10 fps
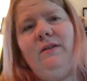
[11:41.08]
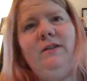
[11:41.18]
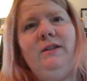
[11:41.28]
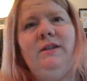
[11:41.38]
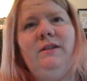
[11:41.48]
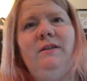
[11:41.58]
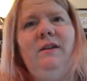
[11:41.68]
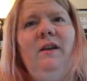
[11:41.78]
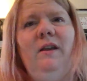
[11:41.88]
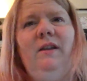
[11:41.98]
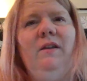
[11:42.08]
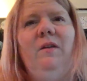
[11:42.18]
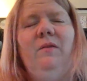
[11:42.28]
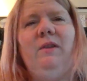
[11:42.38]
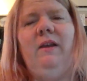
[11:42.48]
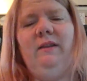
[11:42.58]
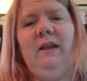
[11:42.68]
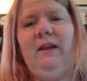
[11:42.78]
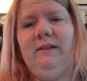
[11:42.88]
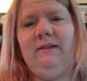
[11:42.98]
And you know
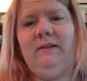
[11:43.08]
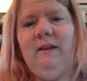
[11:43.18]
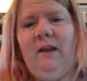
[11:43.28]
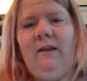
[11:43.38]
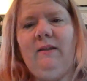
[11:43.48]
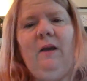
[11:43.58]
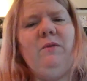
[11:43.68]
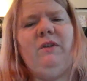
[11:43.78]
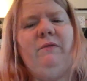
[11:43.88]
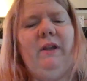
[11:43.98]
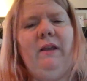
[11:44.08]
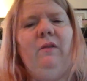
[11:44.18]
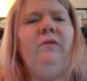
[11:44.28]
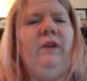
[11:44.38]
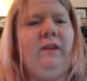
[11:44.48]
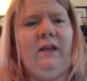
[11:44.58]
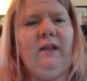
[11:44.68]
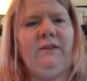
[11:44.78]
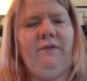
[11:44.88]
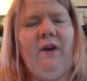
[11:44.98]
that was a really lovely
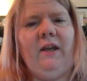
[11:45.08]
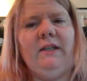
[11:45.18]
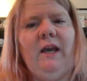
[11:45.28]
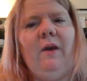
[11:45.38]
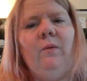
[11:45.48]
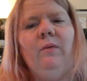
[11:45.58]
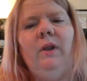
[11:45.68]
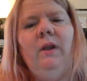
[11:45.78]
thing to find out.